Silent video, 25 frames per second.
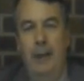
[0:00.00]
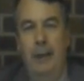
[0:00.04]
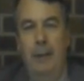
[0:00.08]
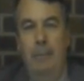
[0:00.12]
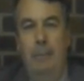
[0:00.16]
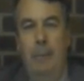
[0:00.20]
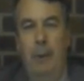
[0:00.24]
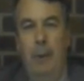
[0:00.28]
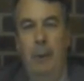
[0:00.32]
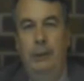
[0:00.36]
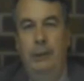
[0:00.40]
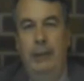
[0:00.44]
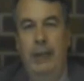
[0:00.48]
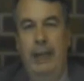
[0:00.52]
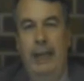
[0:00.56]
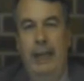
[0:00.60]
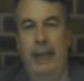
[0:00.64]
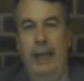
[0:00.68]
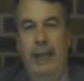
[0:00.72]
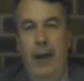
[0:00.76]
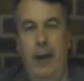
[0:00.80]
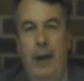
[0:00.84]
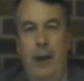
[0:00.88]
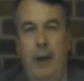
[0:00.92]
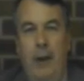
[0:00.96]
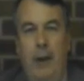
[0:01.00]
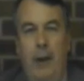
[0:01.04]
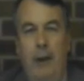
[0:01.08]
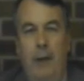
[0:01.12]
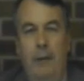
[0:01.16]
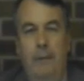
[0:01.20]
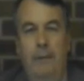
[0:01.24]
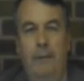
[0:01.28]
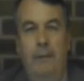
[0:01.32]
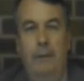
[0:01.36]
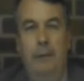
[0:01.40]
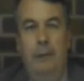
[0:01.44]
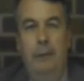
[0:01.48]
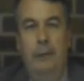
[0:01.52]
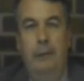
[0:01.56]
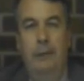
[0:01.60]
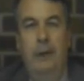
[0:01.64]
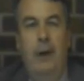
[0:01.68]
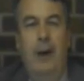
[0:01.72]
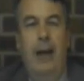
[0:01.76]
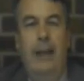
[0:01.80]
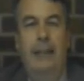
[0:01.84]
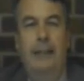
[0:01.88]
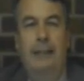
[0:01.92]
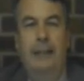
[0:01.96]
the body of
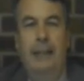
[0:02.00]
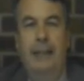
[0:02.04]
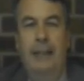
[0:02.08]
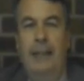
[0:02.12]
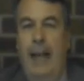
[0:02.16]
Christ.